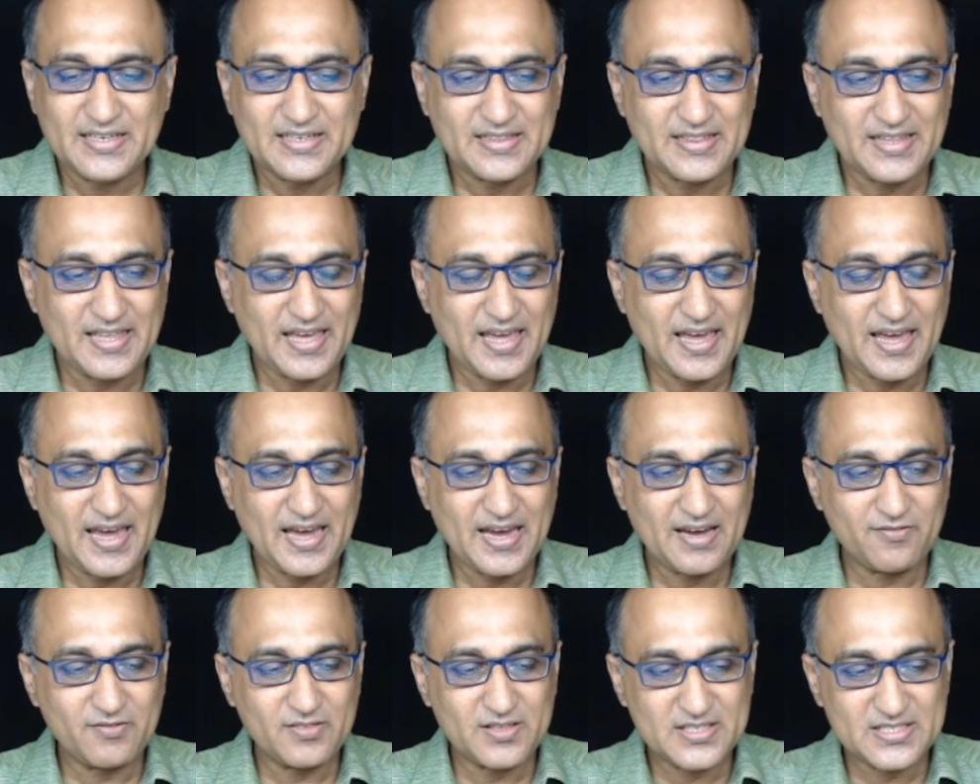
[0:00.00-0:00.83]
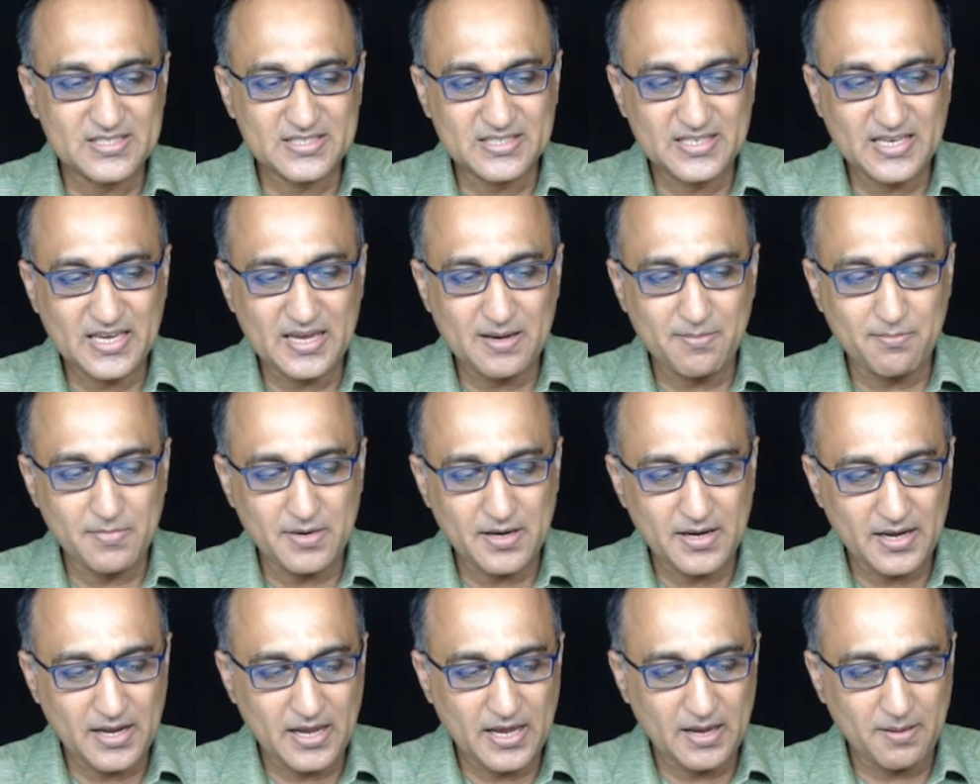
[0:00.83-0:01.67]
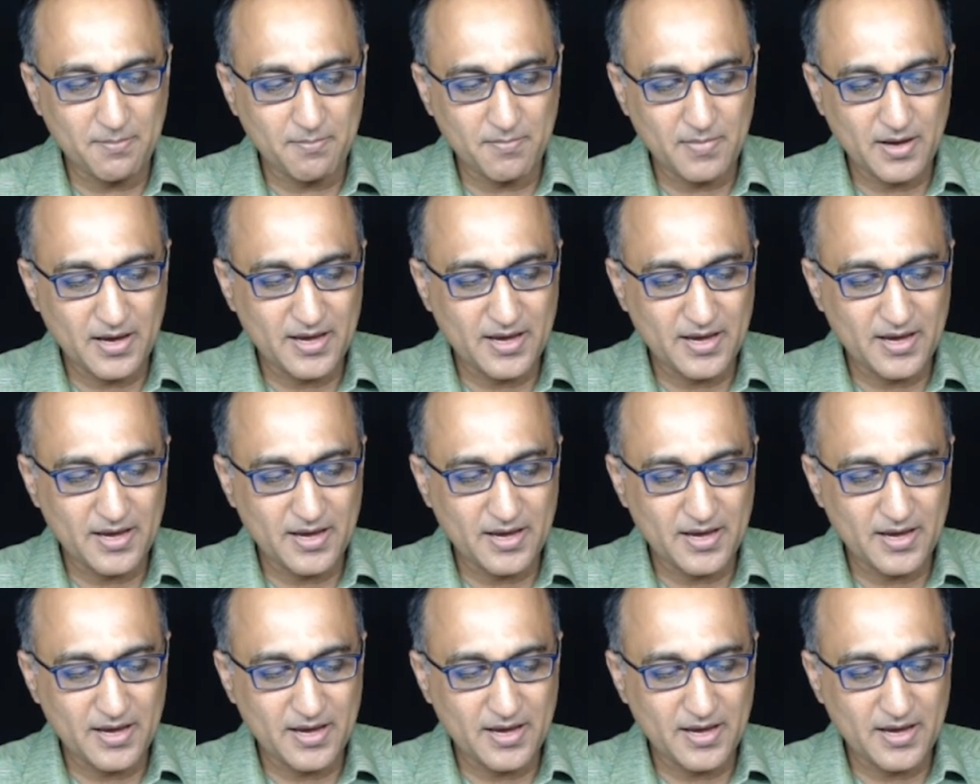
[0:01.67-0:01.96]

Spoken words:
they have the same name.